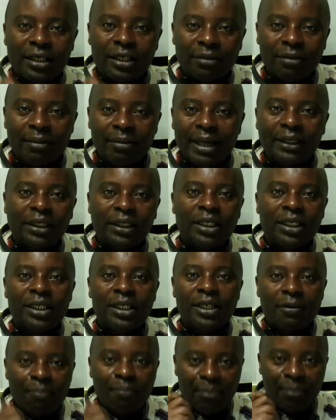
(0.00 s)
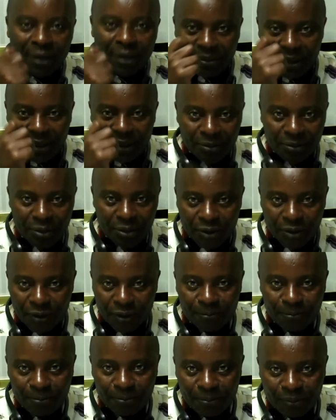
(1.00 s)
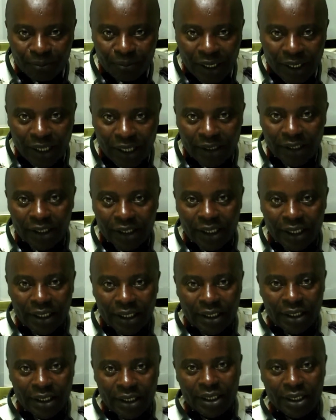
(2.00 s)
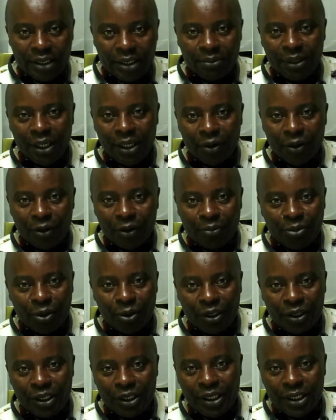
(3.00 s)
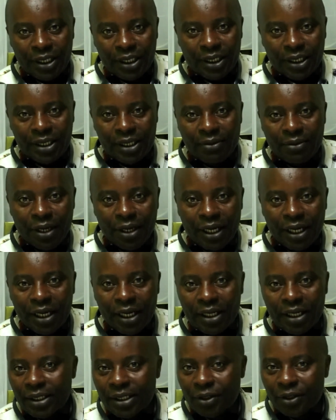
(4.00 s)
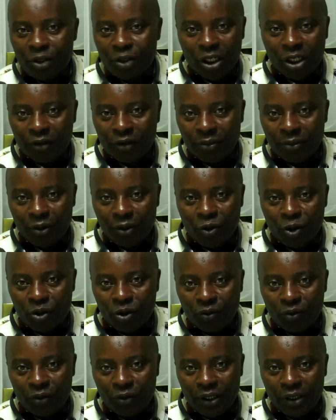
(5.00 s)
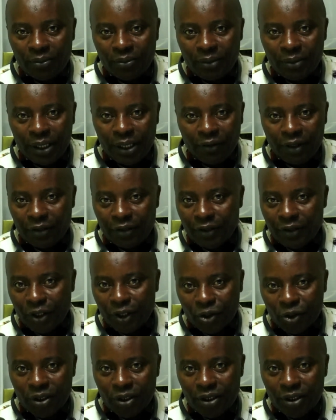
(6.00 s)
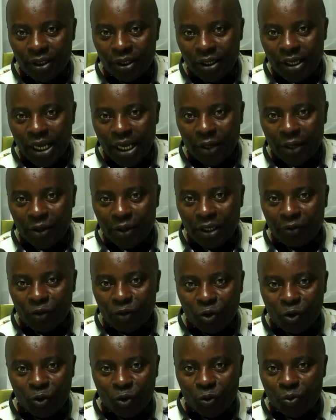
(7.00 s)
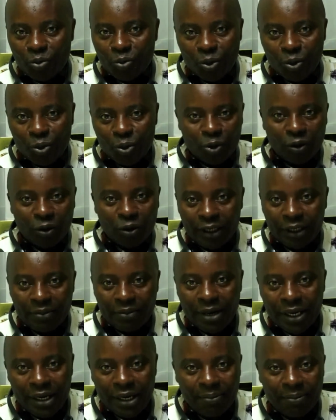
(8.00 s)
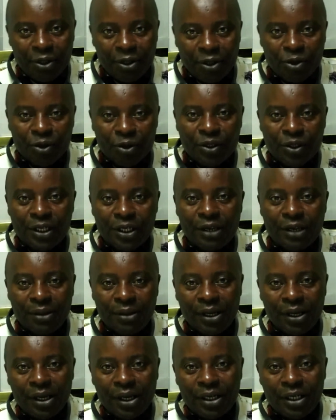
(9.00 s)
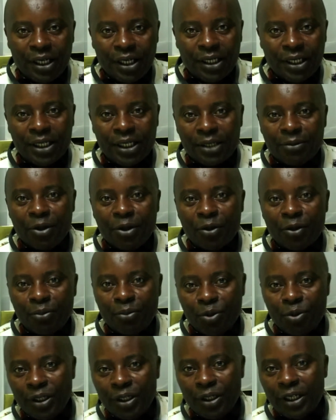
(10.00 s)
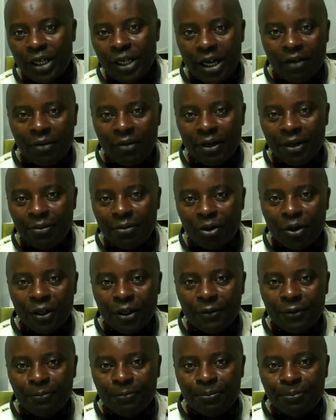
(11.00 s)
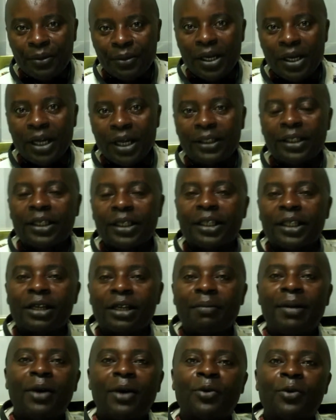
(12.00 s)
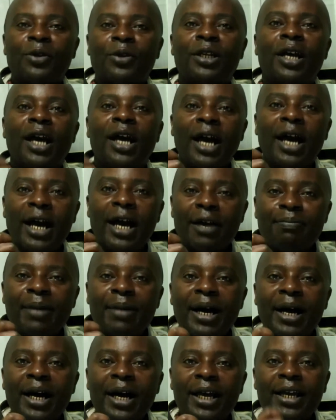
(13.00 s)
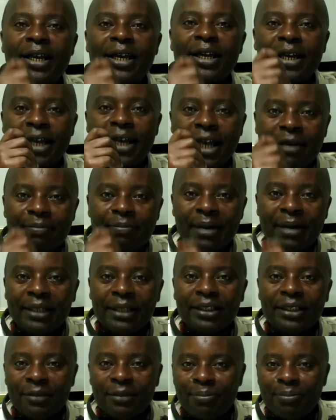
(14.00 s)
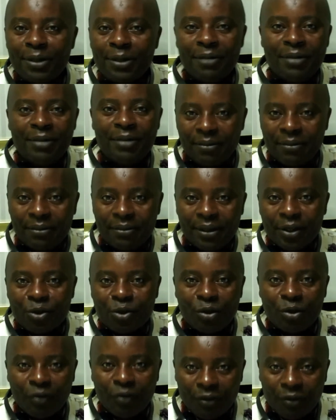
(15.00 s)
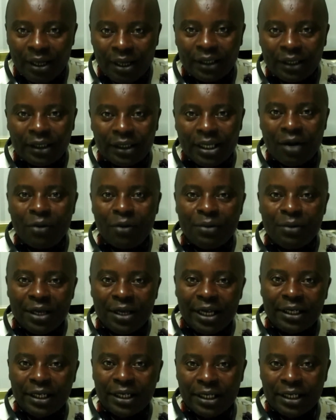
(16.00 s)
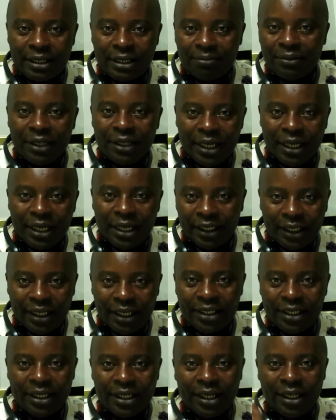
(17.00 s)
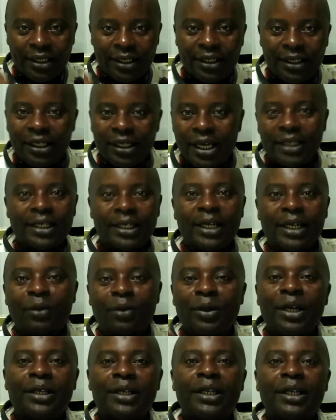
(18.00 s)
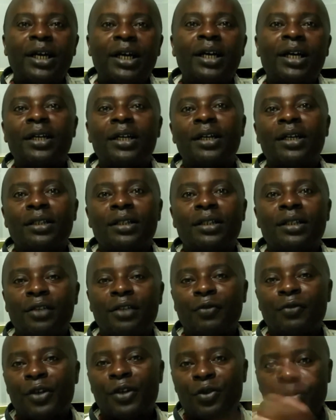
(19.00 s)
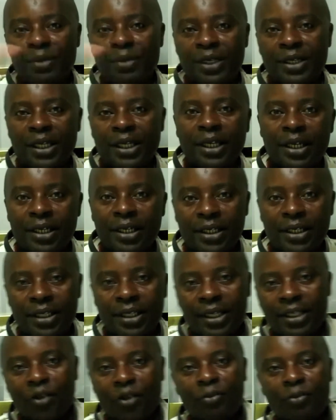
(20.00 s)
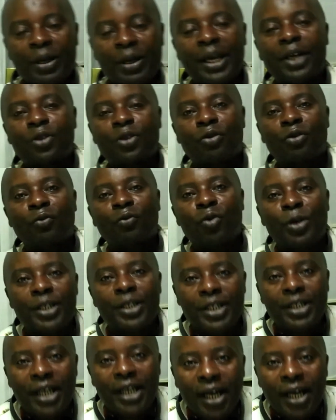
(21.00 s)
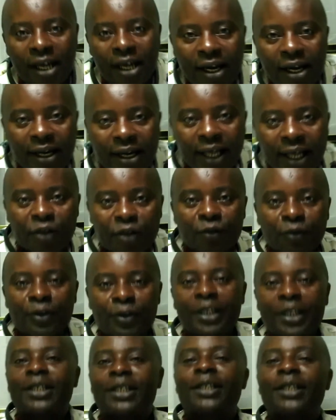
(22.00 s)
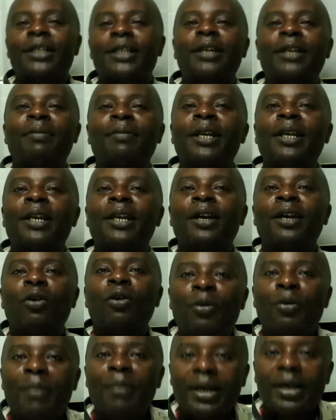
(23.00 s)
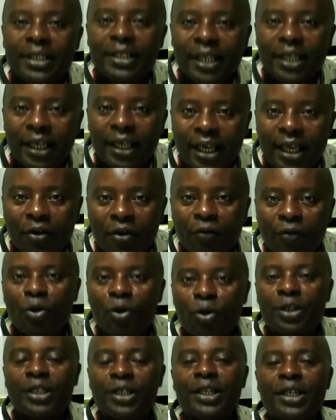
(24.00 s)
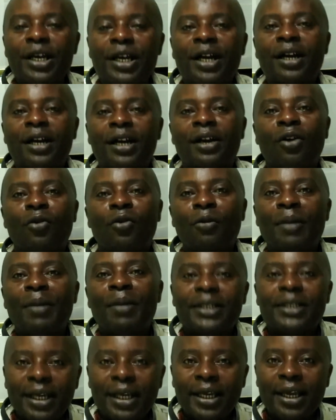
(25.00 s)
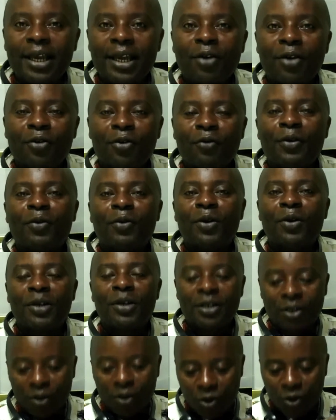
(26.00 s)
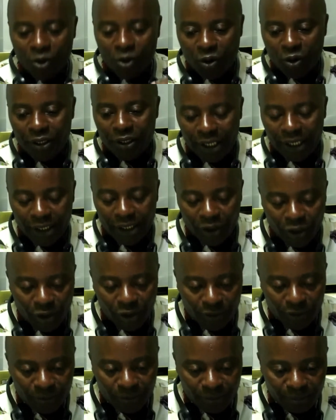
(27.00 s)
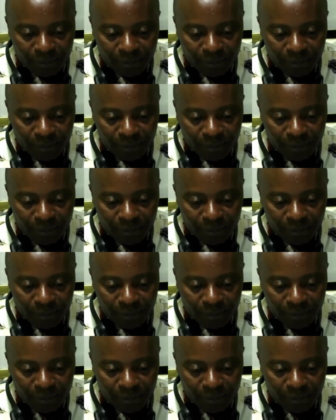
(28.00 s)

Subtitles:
monthly premiums. I'll take, like, say, 6 million, put this somewhere else, transfer because of diversification. I don't have to put all that money in a pension scheme. Take 6 million, put it in the government bond. And then the other amount, I buy a monthly premium. So every month I'll be getting something like that till I die. And when I die, the difference will be taken, in this case, to my next of what year? Next of kin. Ladies and gentlemen, we must take care of what year? We must take care of our old age.